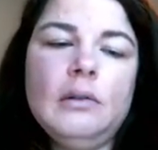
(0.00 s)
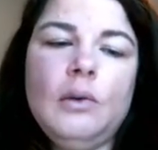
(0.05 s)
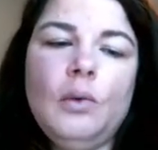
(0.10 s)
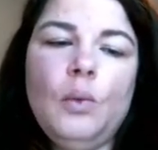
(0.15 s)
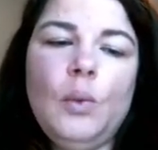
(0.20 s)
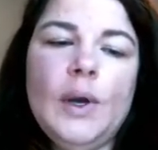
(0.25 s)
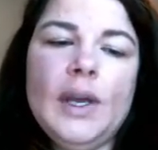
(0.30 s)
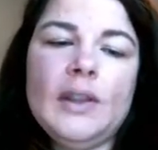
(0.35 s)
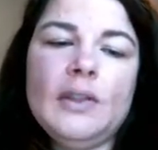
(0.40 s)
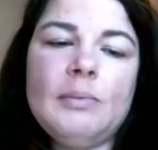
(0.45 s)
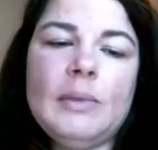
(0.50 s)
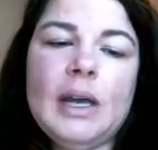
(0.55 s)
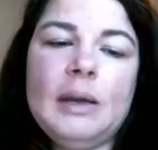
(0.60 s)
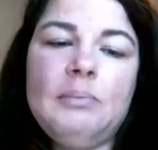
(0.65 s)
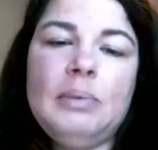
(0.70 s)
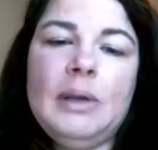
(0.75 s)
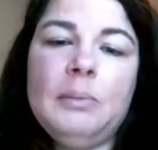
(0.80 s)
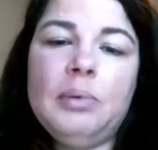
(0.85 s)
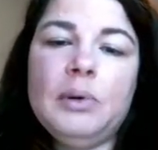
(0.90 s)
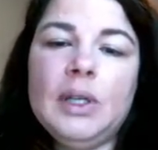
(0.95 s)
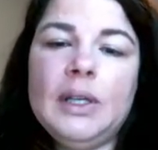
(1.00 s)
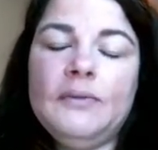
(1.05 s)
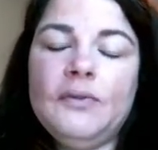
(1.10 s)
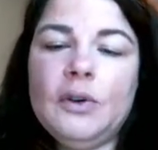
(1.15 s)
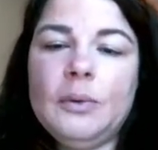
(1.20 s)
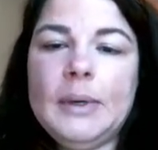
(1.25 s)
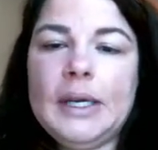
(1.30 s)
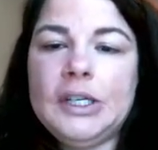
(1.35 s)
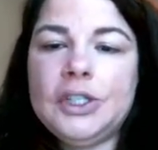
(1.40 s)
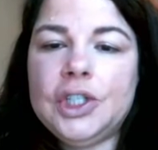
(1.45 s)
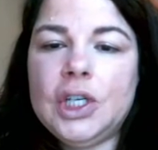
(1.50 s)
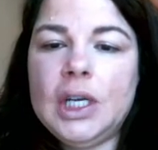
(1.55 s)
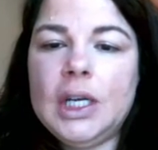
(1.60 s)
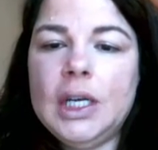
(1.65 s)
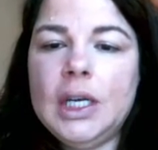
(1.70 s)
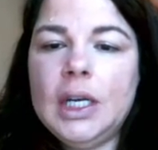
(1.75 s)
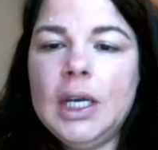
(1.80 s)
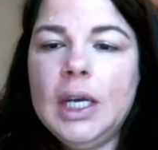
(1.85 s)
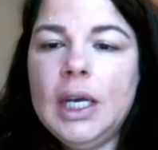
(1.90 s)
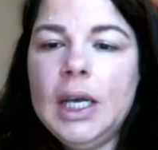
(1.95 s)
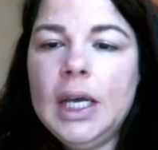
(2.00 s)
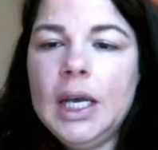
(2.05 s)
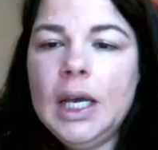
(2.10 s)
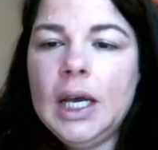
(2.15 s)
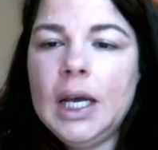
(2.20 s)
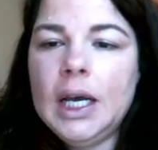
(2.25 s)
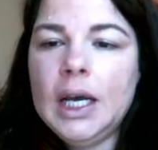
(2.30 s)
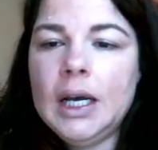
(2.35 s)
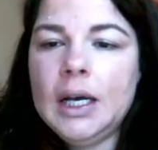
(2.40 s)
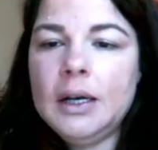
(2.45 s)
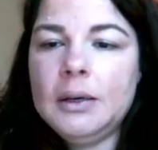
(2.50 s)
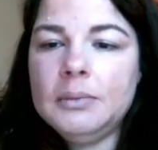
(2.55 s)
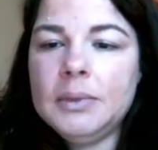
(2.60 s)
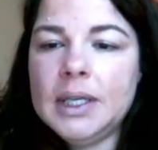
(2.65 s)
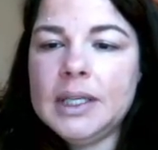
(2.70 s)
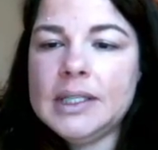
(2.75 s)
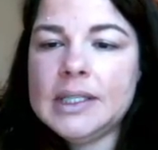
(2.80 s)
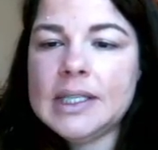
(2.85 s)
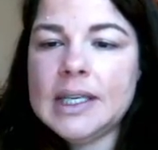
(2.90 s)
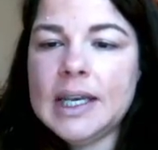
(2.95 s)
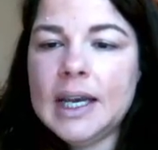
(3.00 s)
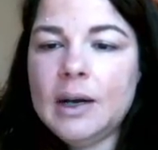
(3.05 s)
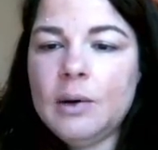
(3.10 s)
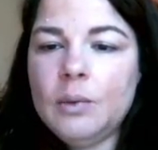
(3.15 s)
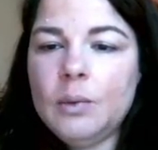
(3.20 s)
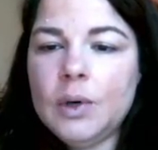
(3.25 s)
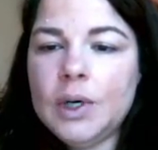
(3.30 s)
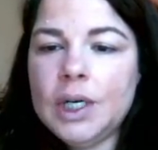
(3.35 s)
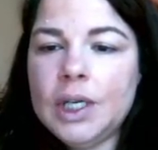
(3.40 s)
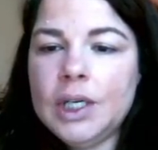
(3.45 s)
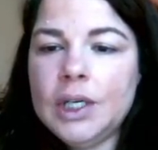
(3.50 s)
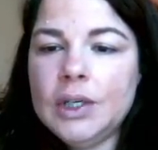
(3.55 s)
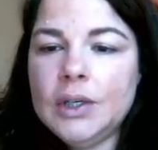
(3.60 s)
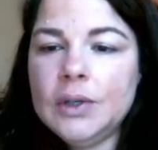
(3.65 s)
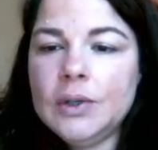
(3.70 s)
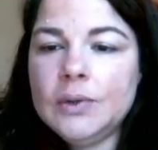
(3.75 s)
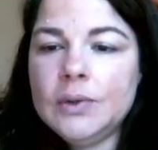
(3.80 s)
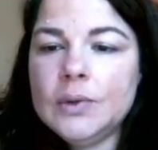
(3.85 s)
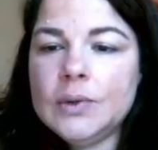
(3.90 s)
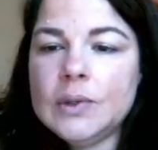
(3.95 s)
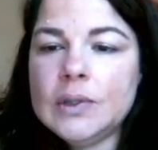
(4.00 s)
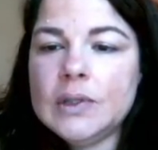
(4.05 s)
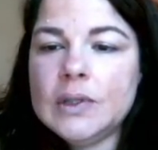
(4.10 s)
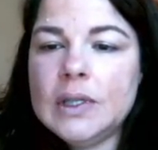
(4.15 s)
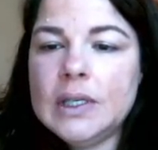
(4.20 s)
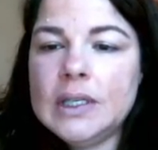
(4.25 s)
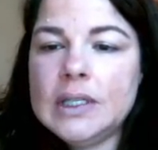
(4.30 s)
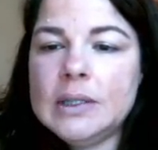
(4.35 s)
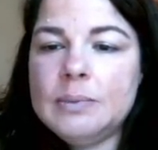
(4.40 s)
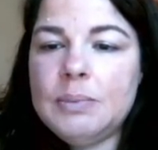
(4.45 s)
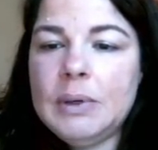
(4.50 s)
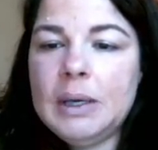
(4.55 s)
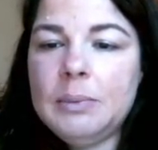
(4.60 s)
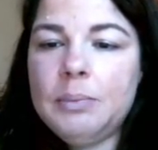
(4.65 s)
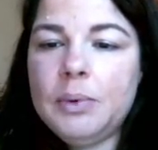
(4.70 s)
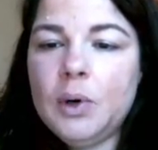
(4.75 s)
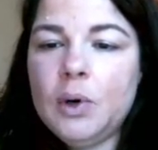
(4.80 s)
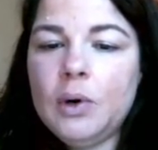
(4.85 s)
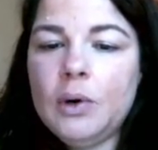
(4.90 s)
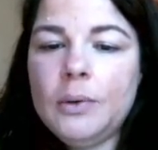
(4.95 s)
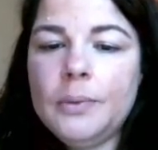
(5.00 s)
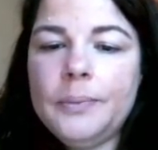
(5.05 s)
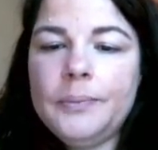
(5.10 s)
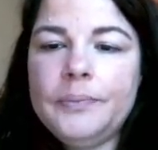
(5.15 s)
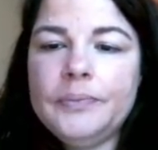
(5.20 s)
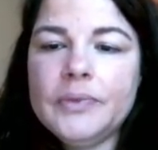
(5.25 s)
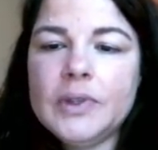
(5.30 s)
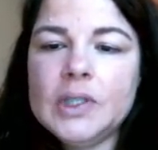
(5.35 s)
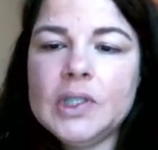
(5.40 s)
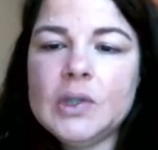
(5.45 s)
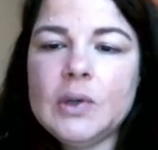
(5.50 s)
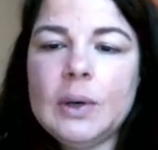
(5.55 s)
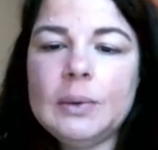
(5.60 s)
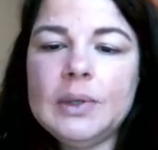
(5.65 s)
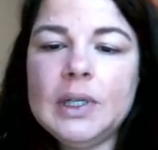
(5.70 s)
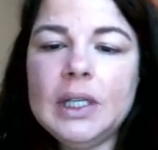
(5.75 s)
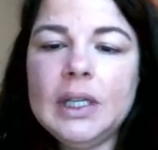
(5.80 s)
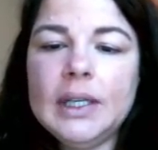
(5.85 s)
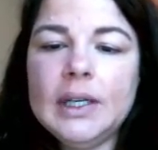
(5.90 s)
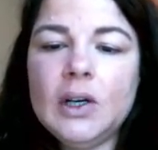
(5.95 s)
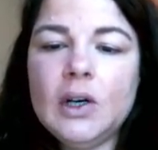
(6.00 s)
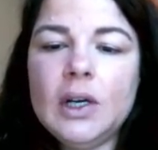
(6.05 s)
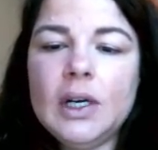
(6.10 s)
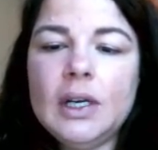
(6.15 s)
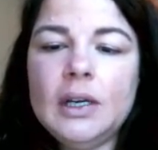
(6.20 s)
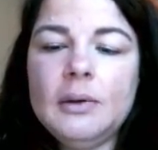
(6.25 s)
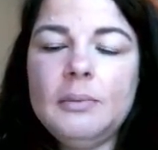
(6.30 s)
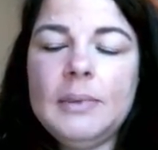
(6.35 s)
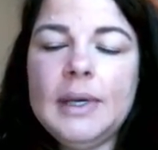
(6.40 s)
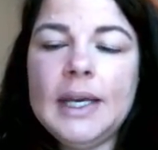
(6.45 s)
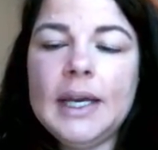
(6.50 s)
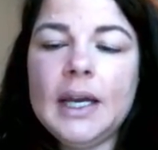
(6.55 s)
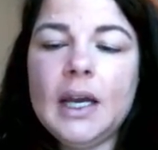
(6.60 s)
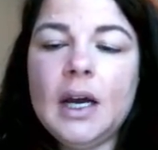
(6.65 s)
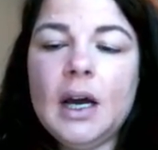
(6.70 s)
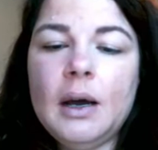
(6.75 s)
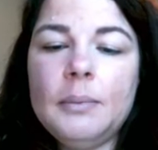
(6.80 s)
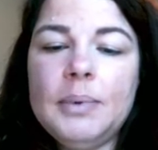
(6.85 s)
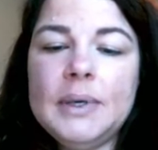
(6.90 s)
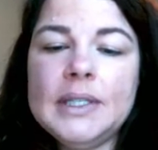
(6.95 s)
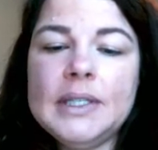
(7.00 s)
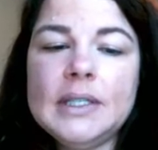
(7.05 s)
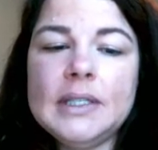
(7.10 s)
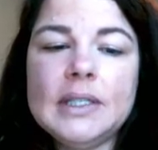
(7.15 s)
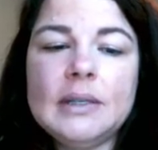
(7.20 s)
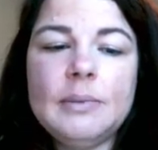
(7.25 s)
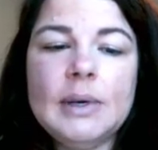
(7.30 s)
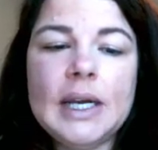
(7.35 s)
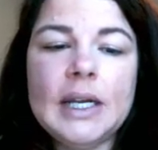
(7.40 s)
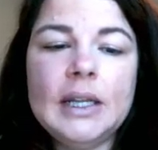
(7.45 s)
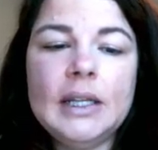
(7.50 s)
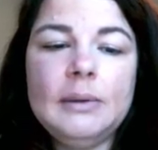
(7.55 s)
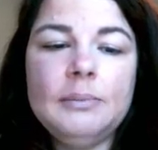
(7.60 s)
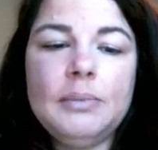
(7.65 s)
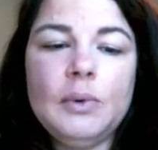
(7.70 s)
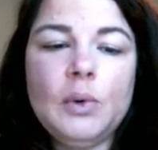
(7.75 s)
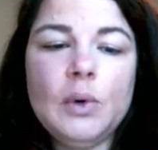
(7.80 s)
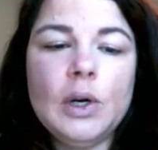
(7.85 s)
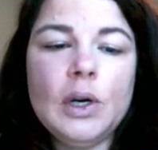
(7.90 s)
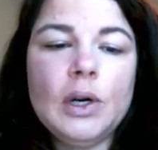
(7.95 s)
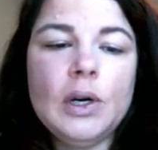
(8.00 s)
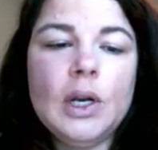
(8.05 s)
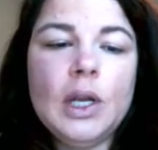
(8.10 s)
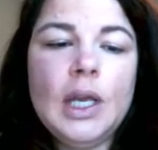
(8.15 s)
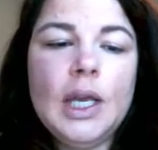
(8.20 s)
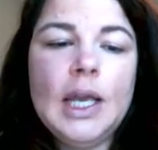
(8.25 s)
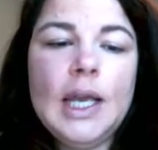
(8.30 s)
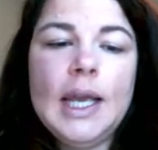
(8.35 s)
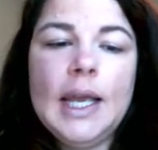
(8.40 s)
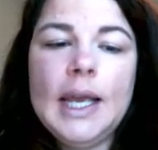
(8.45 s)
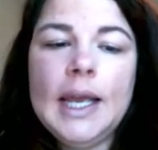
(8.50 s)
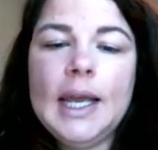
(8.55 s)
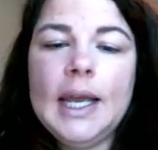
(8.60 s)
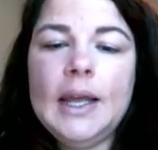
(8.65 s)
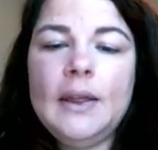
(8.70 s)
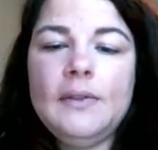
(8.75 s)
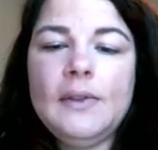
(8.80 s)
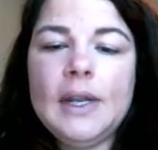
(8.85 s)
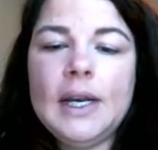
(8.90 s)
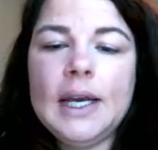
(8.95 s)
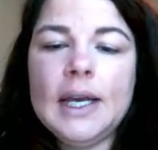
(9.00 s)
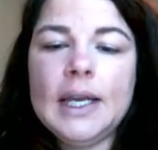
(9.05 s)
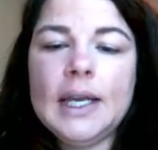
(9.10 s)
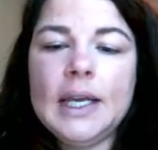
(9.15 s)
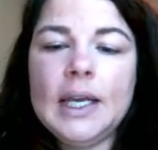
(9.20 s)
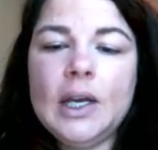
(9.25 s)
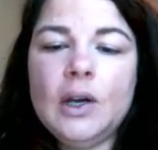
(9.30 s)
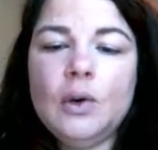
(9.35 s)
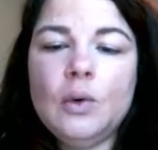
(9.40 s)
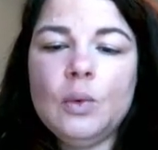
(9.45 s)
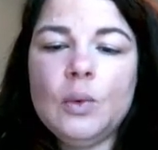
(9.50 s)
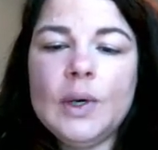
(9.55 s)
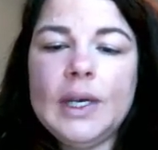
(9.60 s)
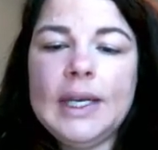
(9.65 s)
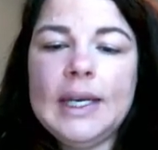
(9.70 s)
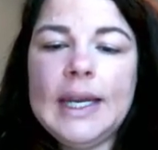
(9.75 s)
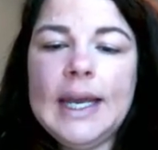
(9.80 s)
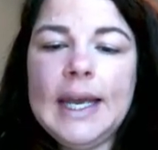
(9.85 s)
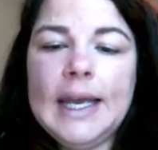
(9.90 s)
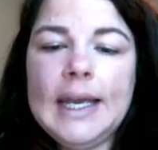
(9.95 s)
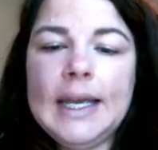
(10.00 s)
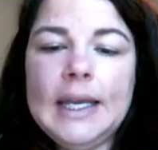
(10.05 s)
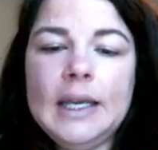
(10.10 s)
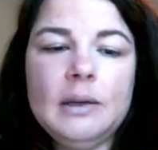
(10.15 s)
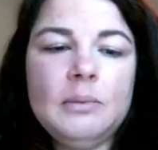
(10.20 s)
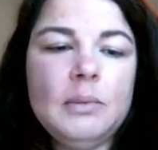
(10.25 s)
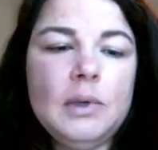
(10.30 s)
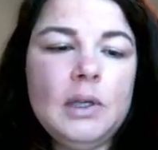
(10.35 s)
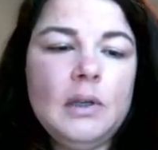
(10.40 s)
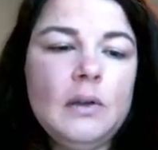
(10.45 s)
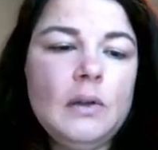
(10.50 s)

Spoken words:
with my people information, let's say I want to use these people, so I would click on them, it copies it to my clipboard, and then I can go rename